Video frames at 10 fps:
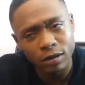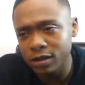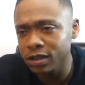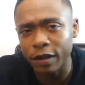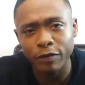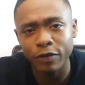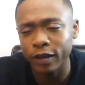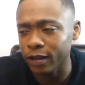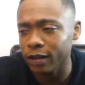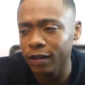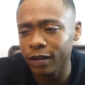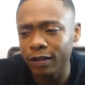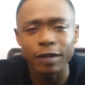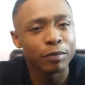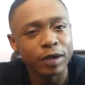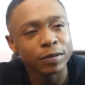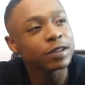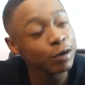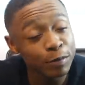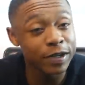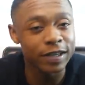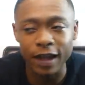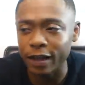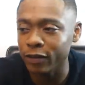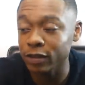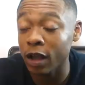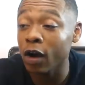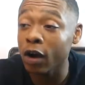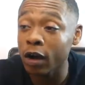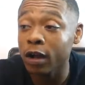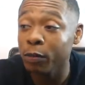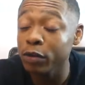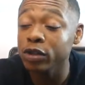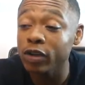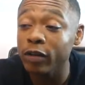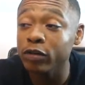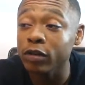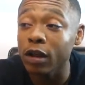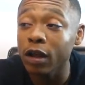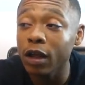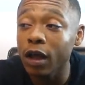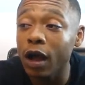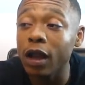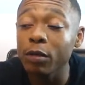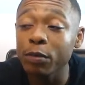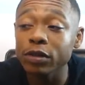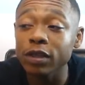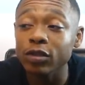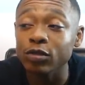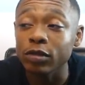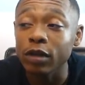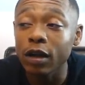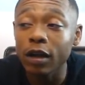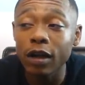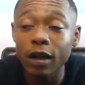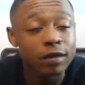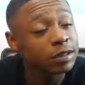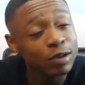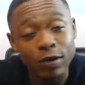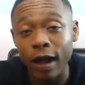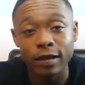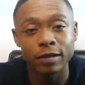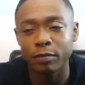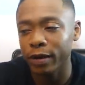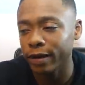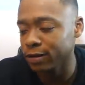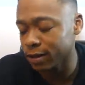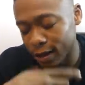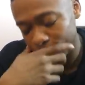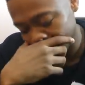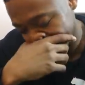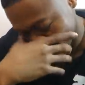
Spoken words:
Same thing. Then me still being naive, I was like, oh, I'll put it Stratford. Right, let me put it Central. Still that didn't bang. I was like, no.